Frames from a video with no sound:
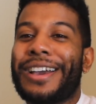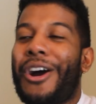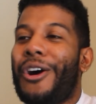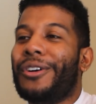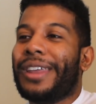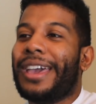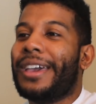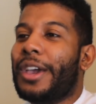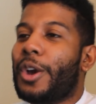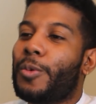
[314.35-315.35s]
All
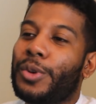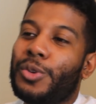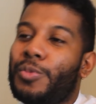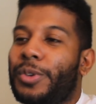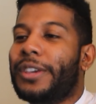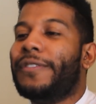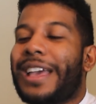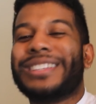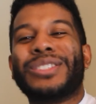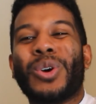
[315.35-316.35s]
that, when you give
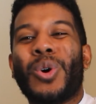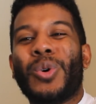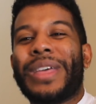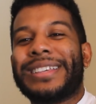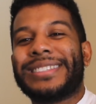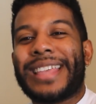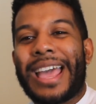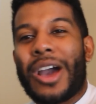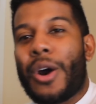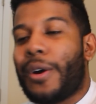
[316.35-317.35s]
that soul, that
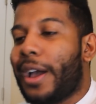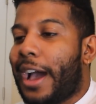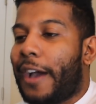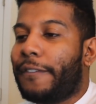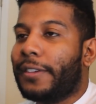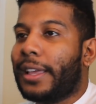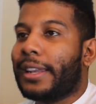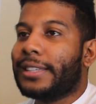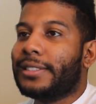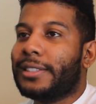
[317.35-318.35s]
sound, I feel
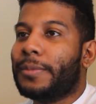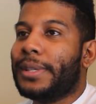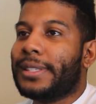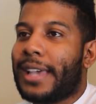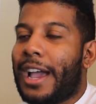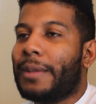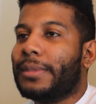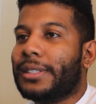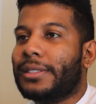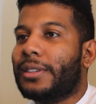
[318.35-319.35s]
like that's just going to be timeless.